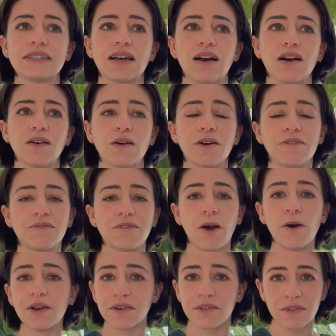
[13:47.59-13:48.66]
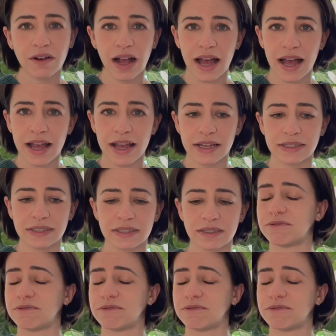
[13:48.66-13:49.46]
So phone a friend,